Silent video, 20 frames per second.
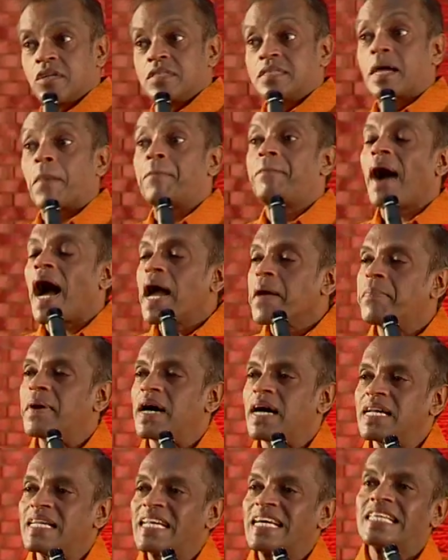The
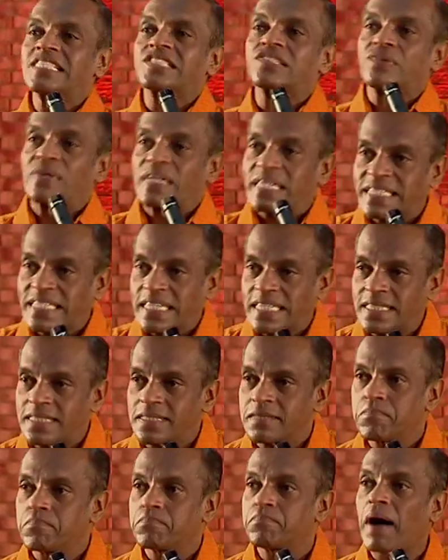Bible is
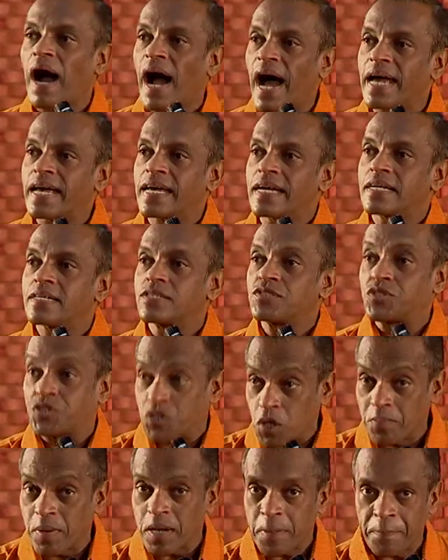written by
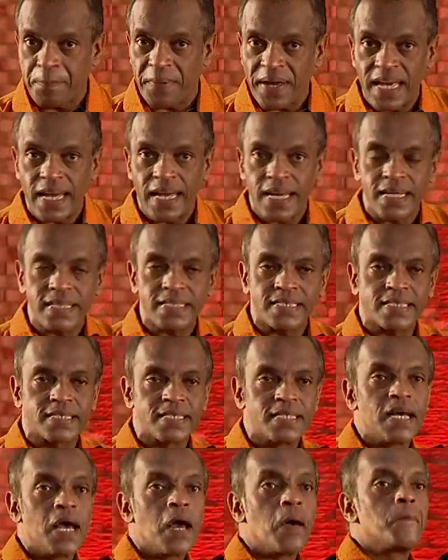human beings,
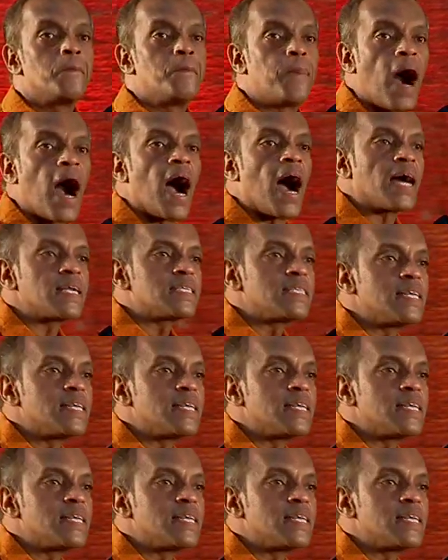but